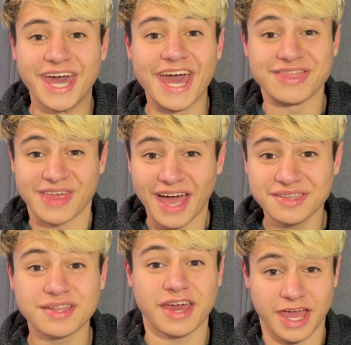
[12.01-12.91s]
And
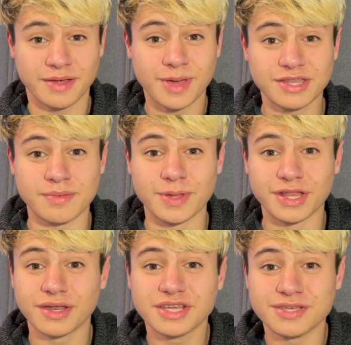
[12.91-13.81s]
that's anime's
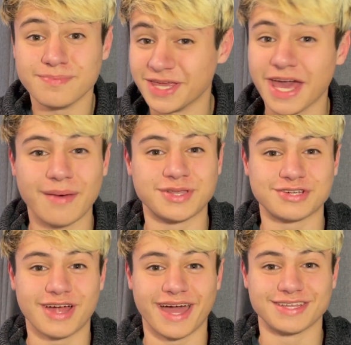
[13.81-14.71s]
ability to be
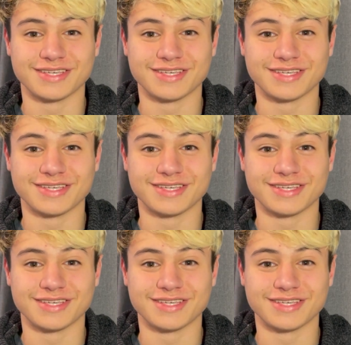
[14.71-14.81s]
abstract.